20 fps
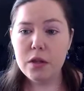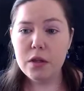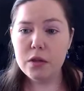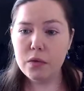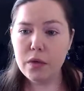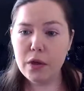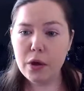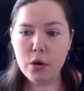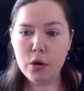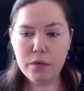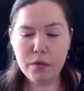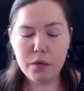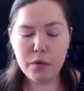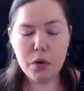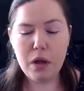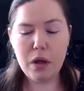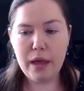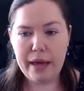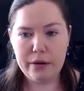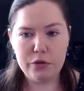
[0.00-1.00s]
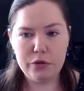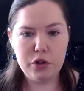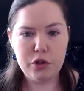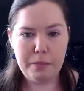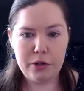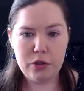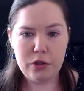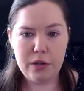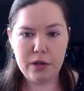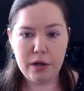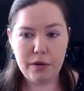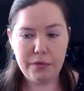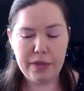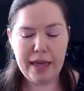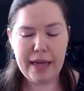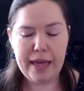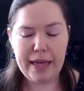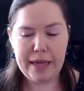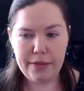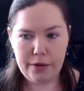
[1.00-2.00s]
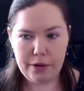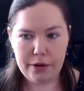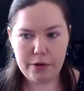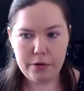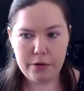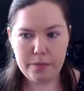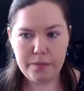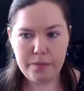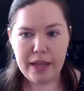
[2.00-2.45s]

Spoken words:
to the overall energy budget of the halo.